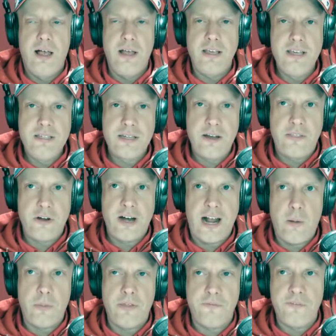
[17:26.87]
he's another guy
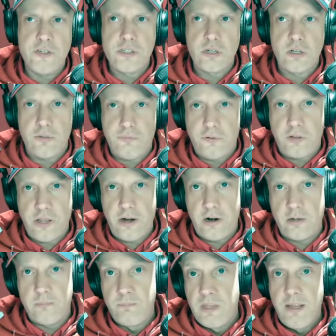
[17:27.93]
with a physical
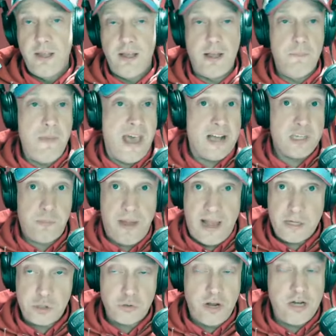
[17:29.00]
flair. Max
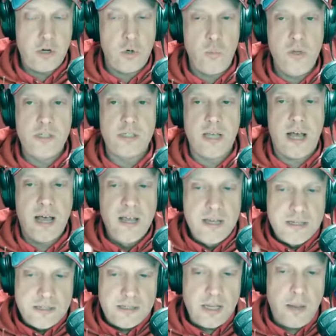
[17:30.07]
Pacioretty, who we saw,
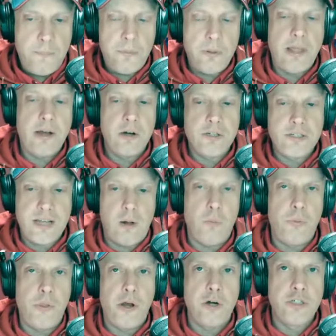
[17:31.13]
some players
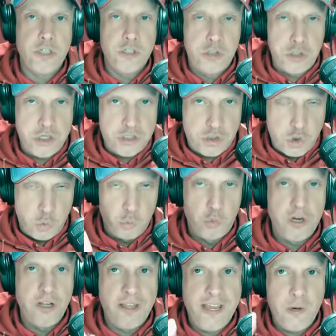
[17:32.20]
out there to just
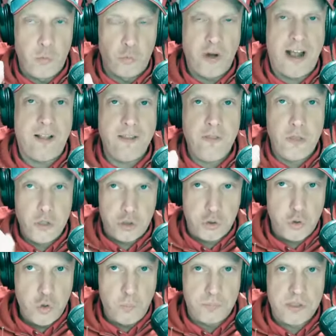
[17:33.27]
really rally the
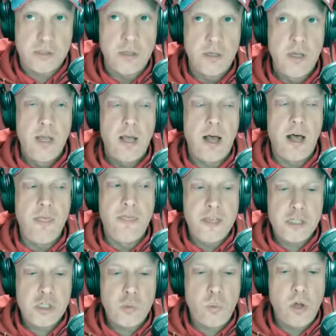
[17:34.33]
troops.
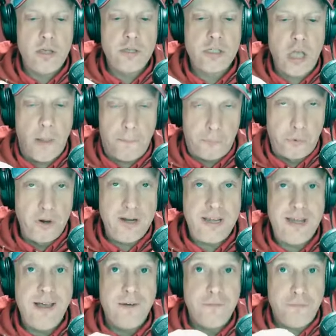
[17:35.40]
This was a
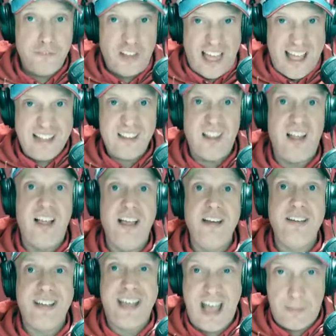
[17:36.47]
pretty
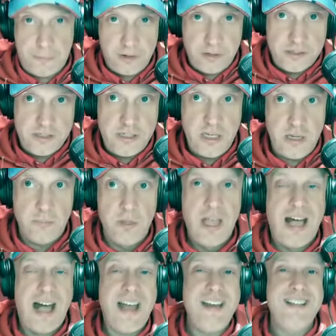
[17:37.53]
flat-lined Capitals team.
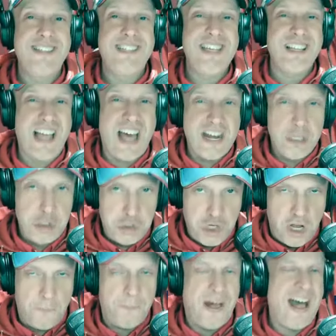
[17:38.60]
I didn't see a lot of
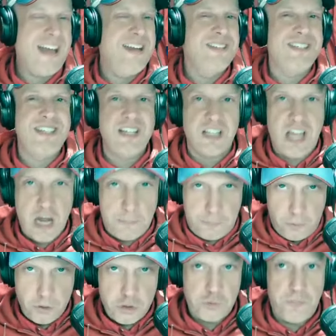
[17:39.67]
jump. I didn't see a lot of
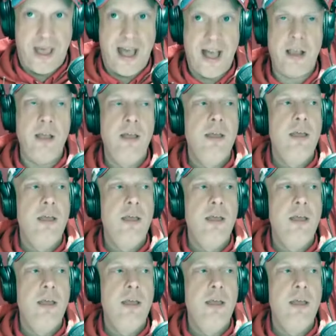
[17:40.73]
pushback.